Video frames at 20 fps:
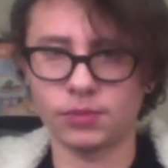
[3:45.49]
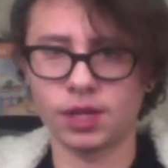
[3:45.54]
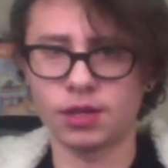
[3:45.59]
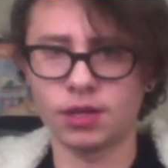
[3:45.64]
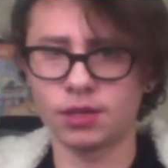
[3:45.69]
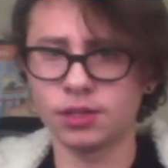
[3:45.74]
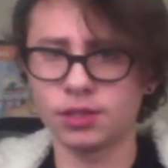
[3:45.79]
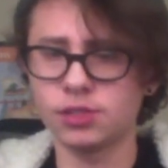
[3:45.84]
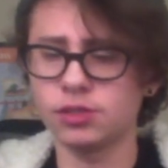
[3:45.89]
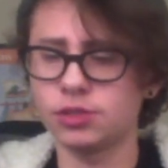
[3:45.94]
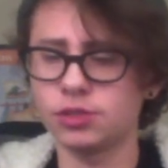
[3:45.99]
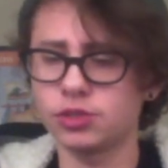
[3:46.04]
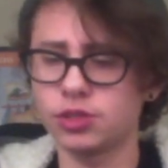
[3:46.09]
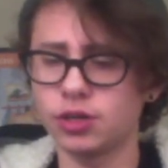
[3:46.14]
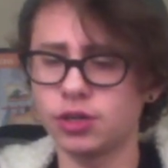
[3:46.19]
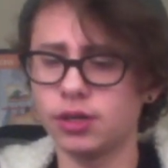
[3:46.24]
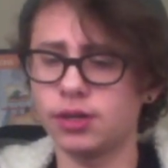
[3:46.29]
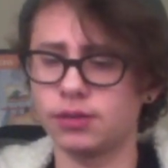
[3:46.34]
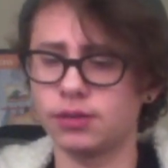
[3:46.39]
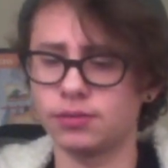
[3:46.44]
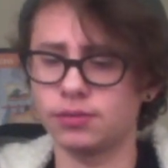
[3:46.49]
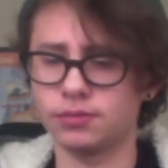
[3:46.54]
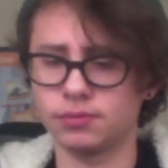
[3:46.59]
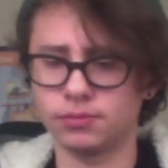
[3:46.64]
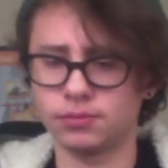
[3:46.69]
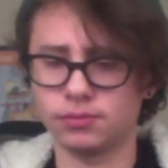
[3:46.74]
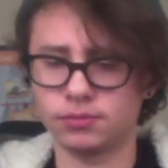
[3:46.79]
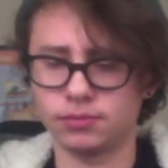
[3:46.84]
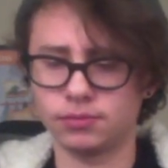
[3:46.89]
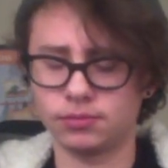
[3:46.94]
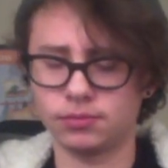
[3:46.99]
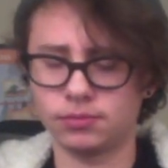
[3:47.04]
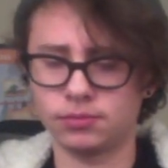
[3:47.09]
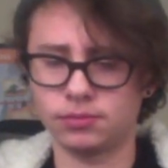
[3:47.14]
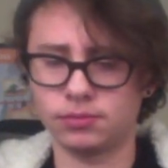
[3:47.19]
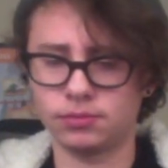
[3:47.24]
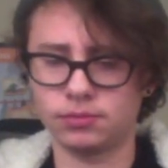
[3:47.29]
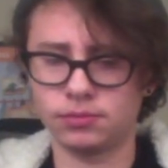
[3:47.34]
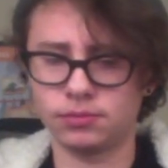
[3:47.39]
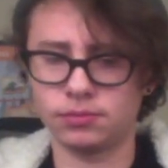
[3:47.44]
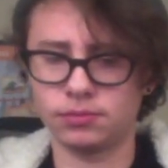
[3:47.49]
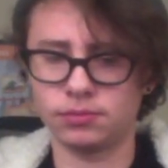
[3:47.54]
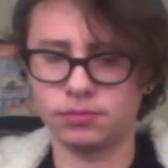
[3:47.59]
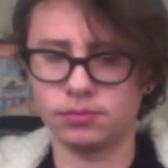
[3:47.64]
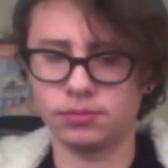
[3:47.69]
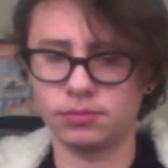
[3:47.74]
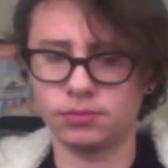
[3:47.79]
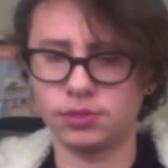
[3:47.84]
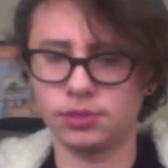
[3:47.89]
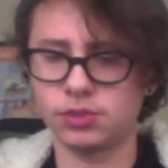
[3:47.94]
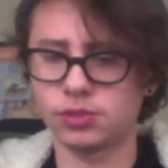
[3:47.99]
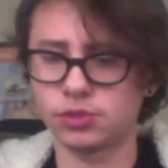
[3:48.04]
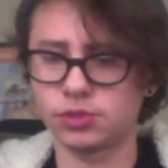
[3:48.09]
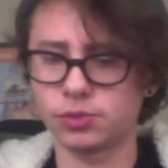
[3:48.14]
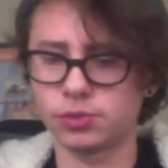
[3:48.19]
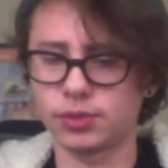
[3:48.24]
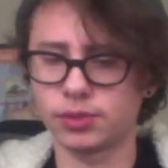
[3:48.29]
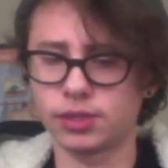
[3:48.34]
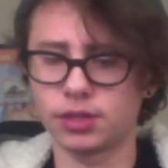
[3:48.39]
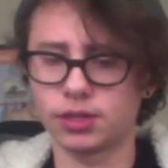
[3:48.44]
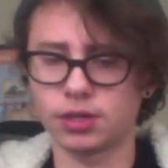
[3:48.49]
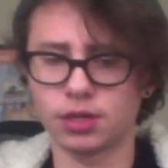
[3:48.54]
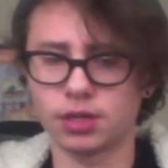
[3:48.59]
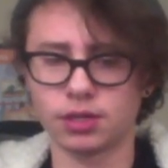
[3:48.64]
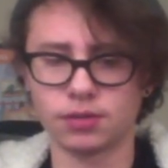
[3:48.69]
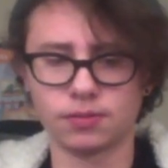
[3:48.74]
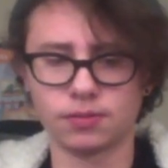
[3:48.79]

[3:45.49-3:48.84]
This looks good. This looks really good.